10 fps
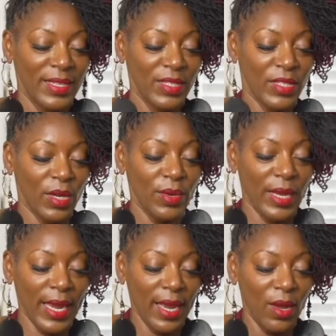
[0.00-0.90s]
So
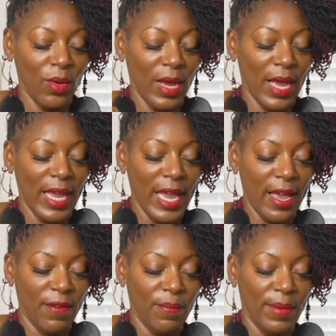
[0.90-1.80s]
now I
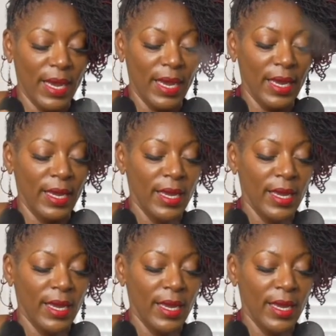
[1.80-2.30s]
have my